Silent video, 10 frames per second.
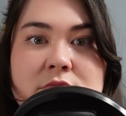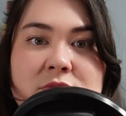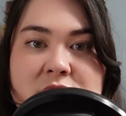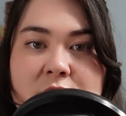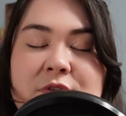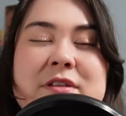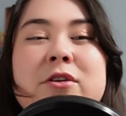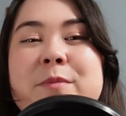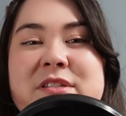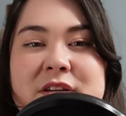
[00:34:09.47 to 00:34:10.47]
So if it's a
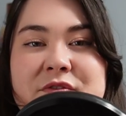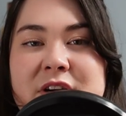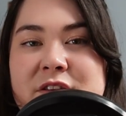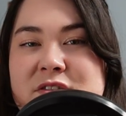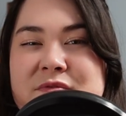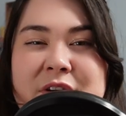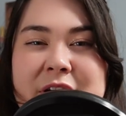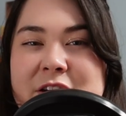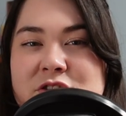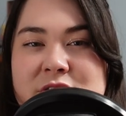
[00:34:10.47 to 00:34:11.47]
little bit different, there's some
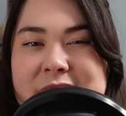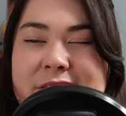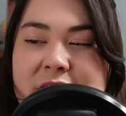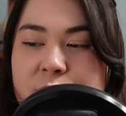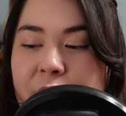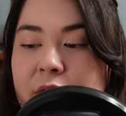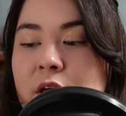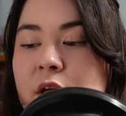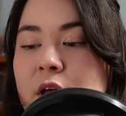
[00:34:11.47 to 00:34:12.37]
variations on it, that's why.